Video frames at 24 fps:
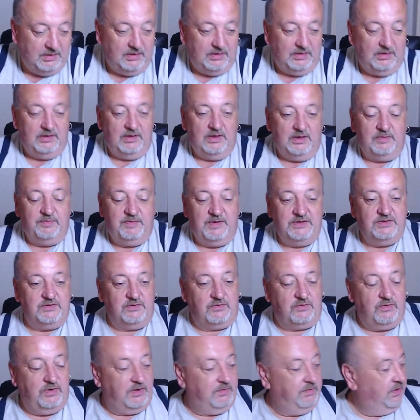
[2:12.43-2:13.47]
Another piece of
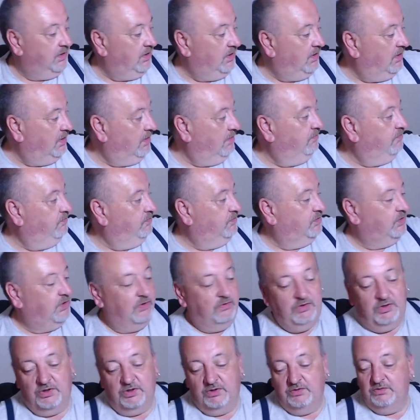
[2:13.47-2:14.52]
equipment that I do
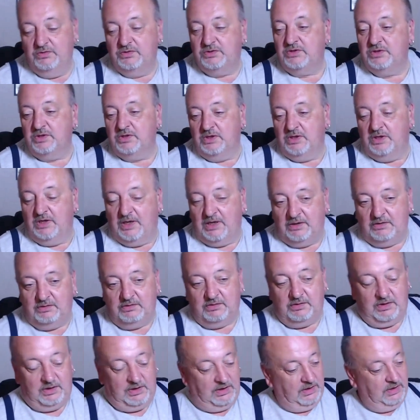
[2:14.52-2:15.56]
use, hang on,
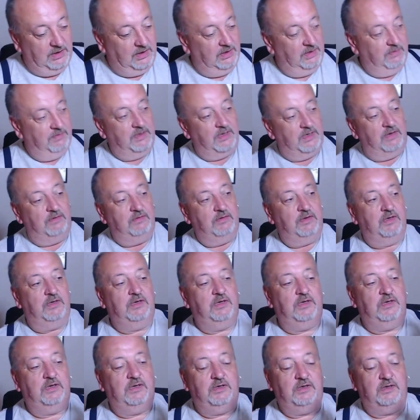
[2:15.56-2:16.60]
here we go,
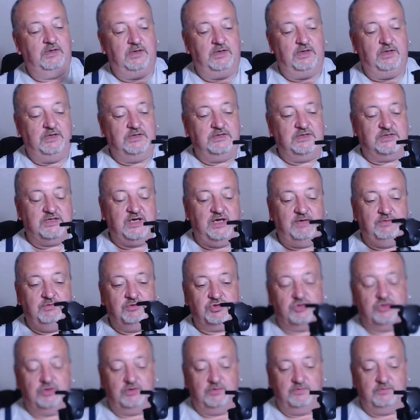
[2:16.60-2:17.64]
is a
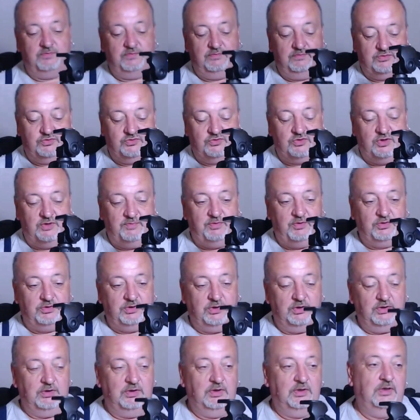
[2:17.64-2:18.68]
tabletop tripod,
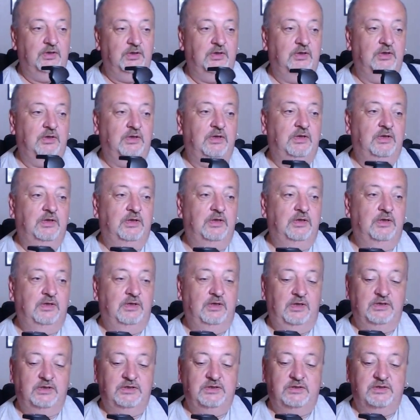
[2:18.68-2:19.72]

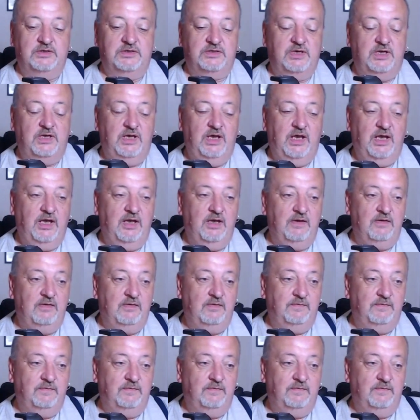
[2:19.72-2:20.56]
as you can see here.